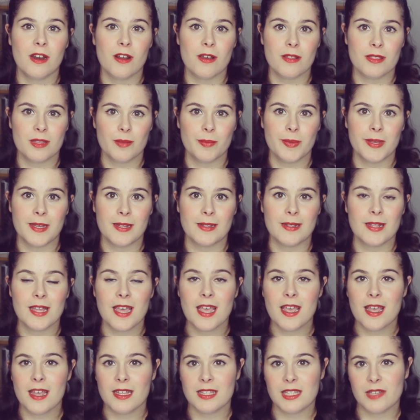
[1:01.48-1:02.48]
are on the pill
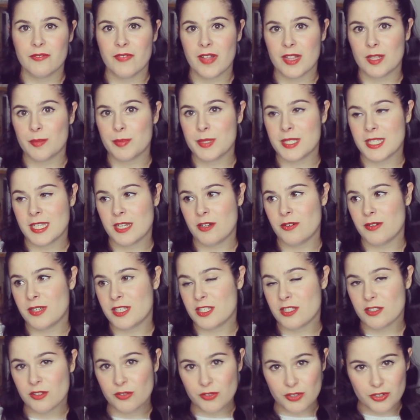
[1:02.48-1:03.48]
develop
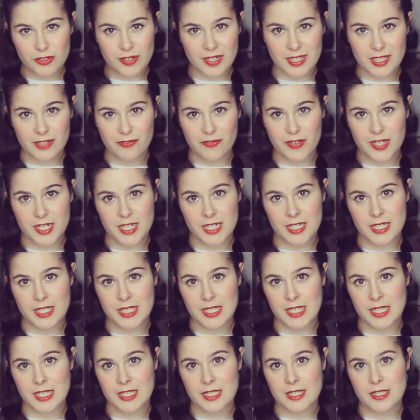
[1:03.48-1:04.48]
serious nutrient
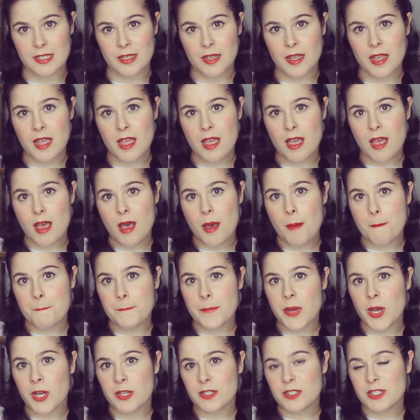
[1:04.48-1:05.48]
deficiencies.
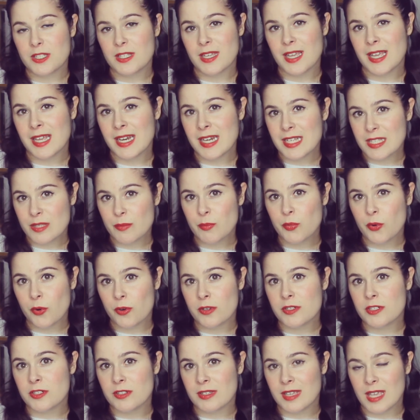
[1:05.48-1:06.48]
But it is
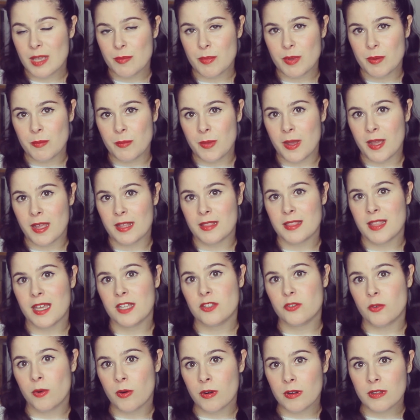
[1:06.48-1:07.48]
important to keep in mind
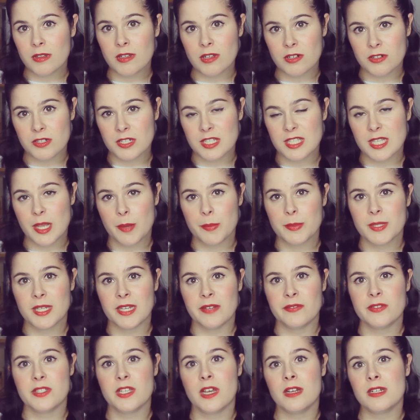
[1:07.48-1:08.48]
that oral
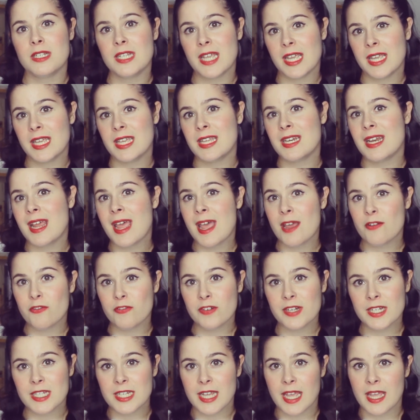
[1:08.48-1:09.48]
contraceptives are taken
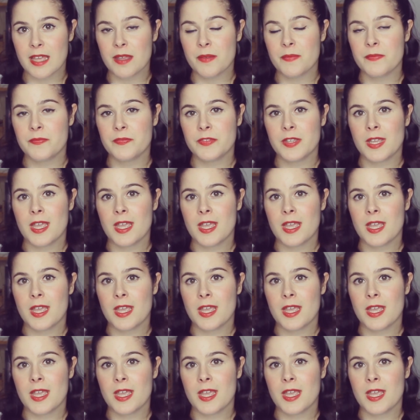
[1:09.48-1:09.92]
every day